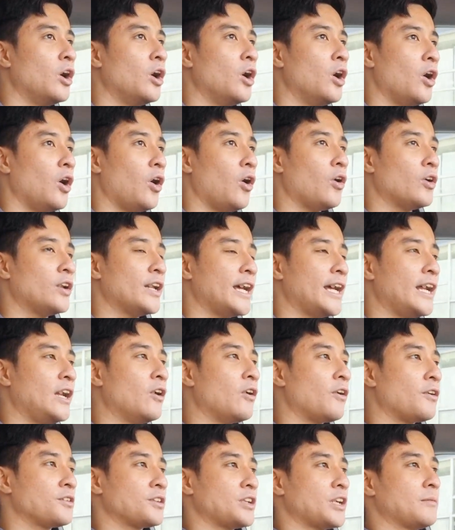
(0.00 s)
on a
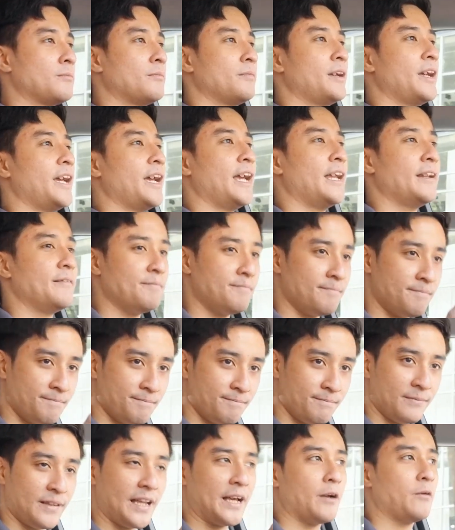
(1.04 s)
long term. And
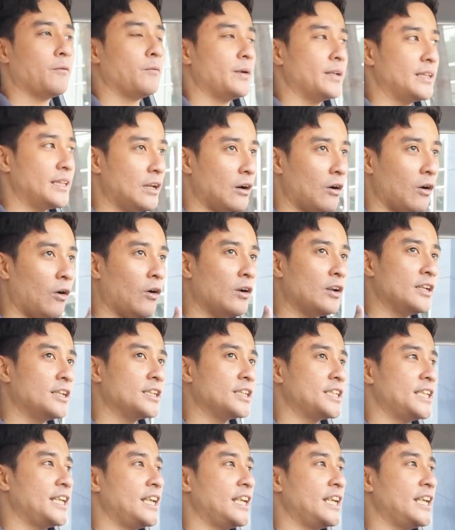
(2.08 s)
like with all the Seal